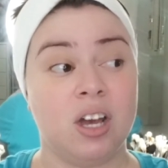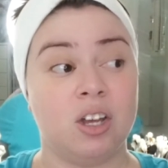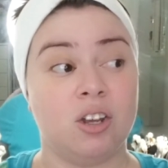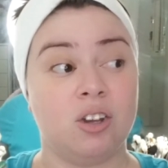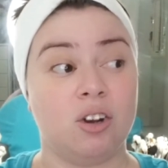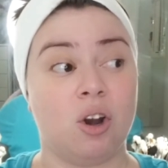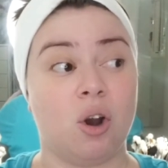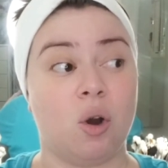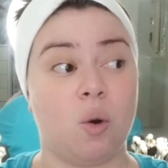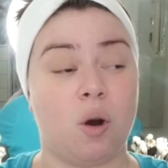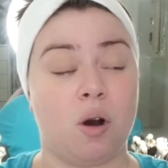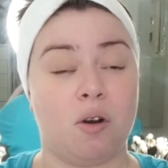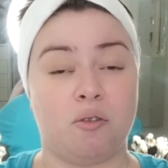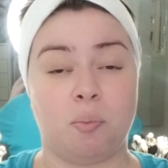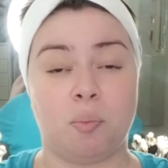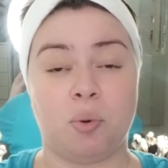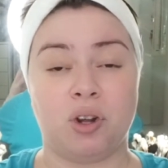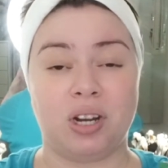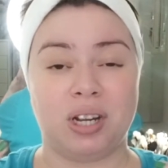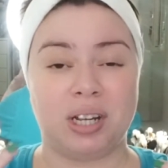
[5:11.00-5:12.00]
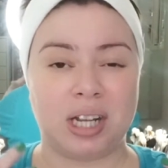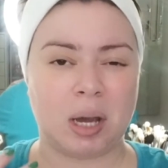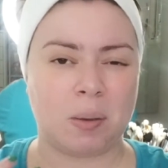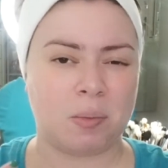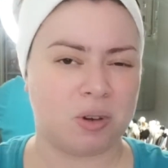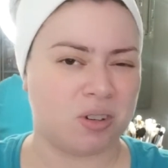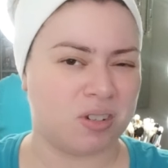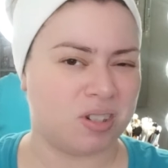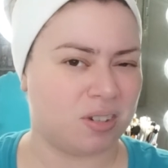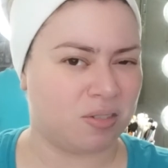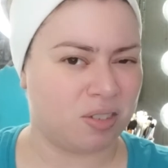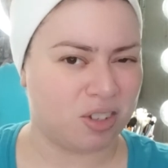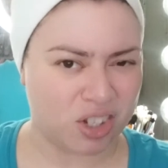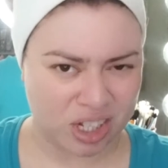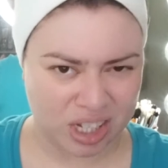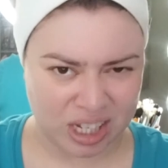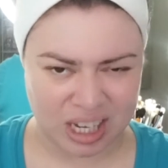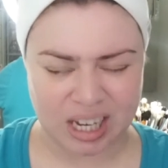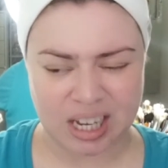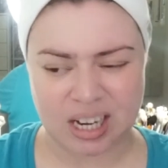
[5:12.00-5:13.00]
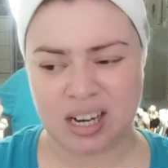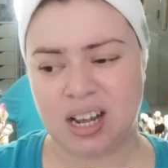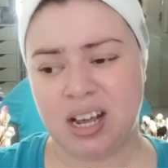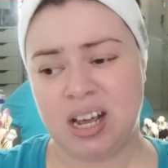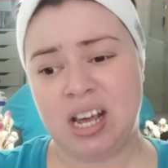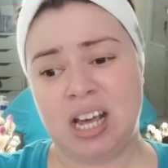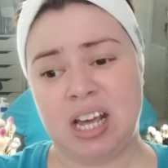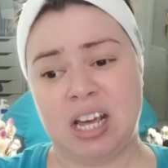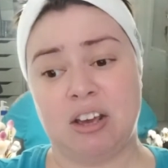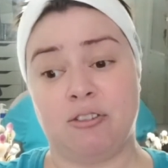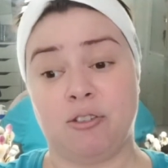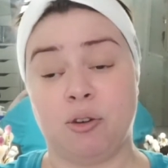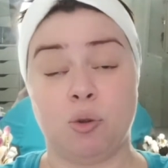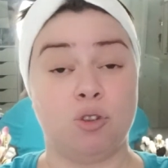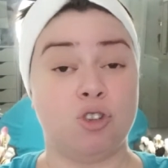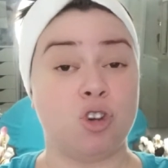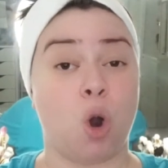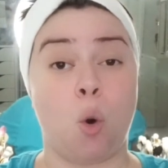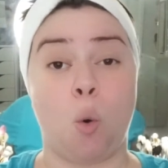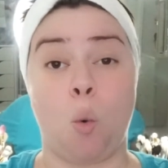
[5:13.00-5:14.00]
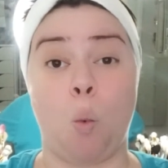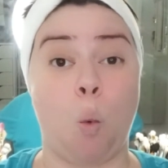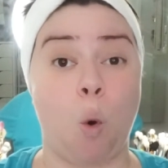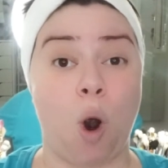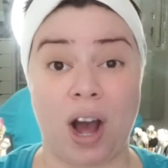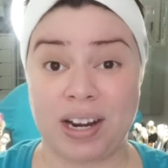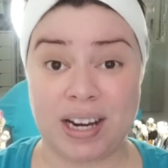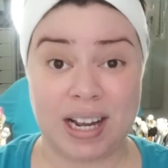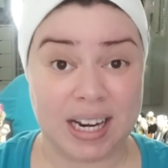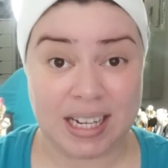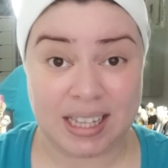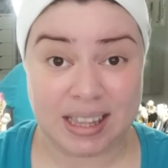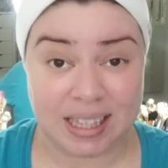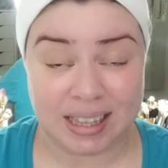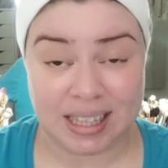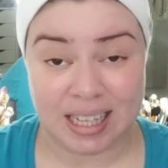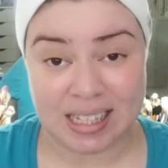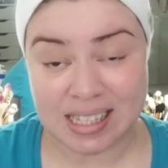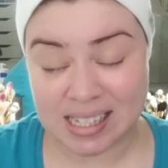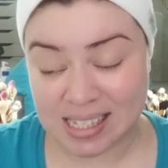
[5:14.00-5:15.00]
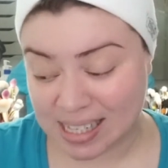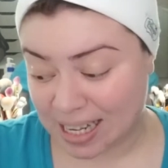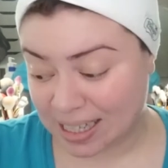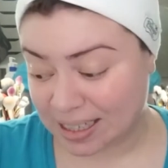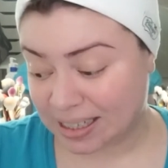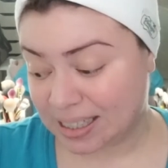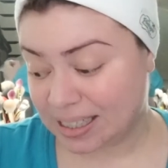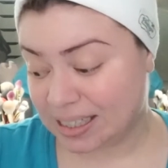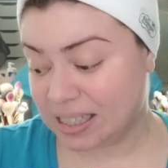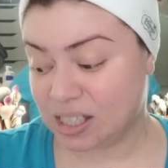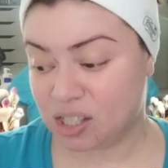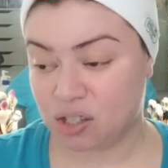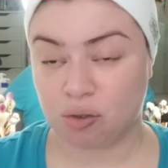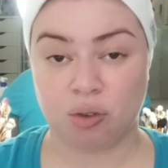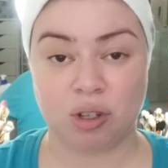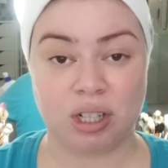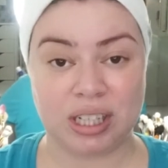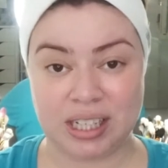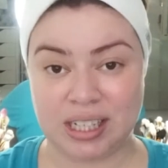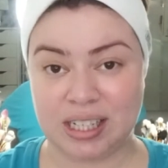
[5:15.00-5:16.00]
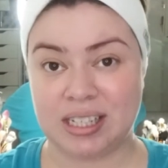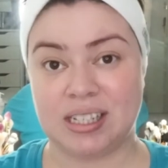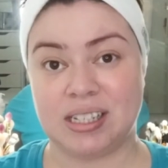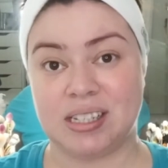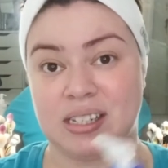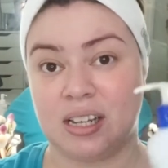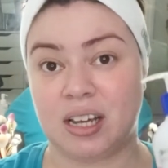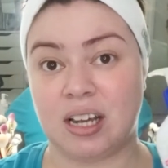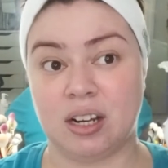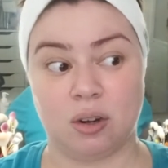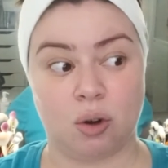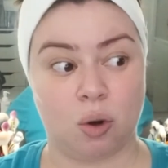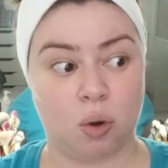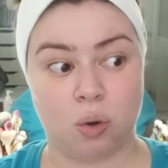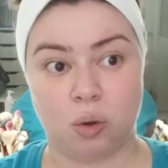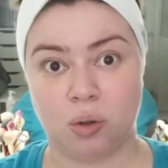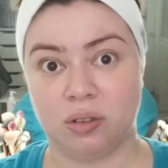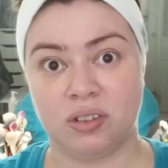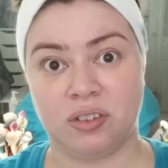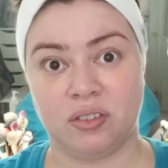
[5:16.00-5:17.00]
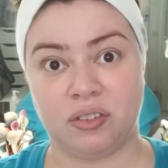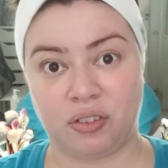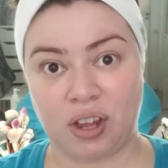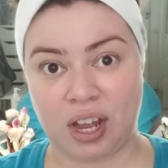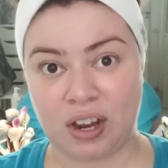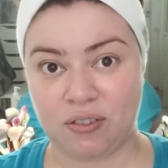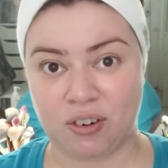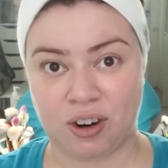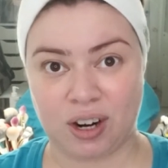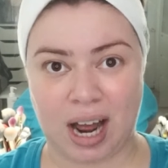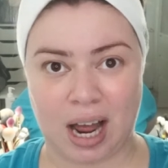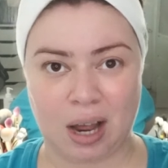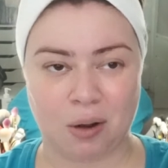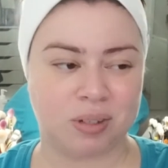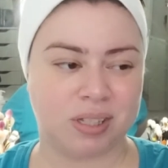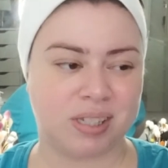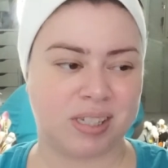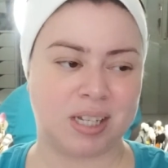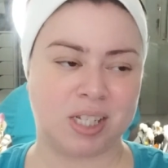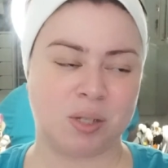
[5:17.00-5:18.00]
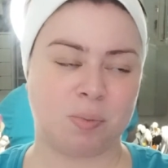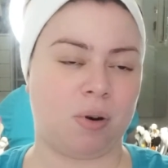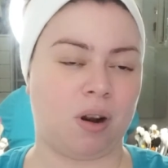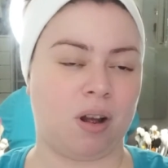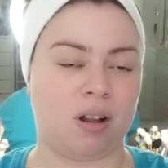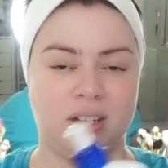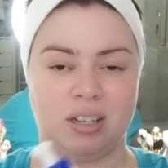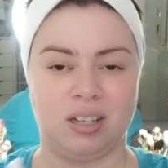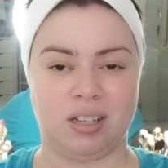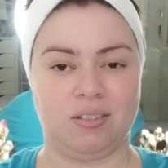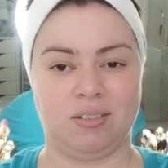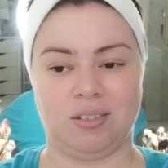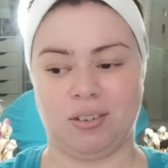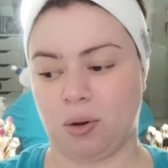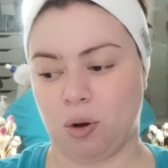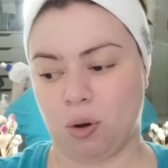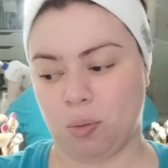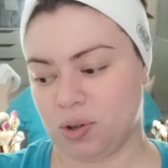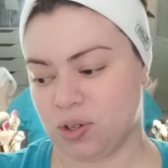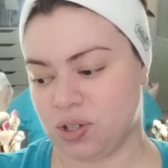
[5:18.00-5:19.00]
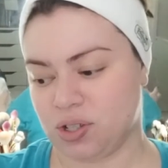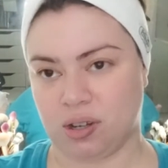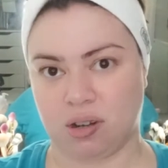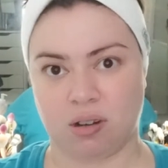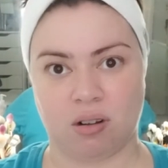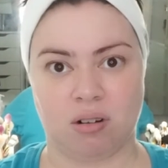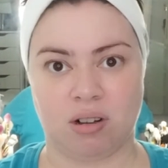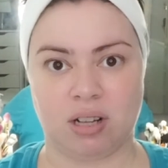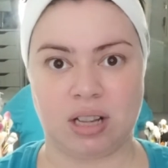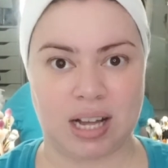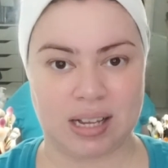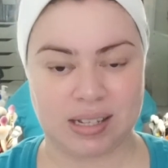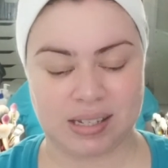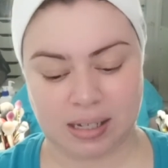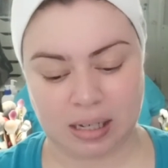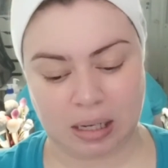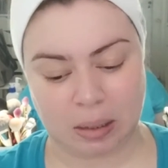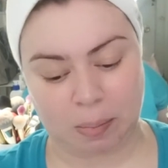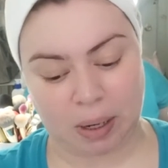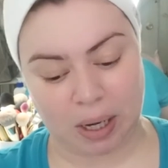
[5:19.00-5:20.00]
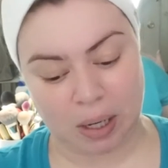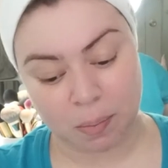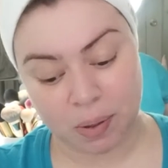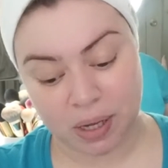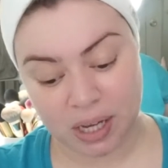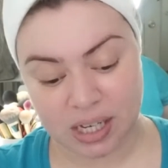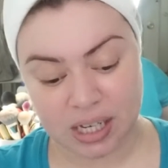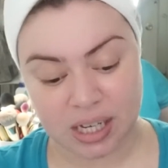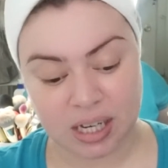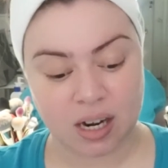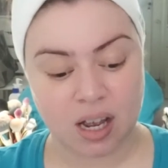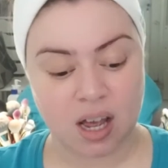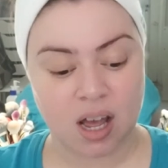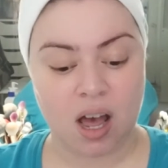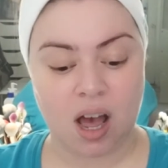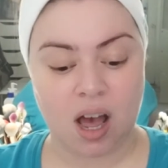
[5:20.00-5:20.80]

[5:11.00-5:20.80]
you know, of putting chemicals in your skin, if you don't want anything that's scented, this really is an old favorite. I would say it's probably even almost a cult classic in my opinion.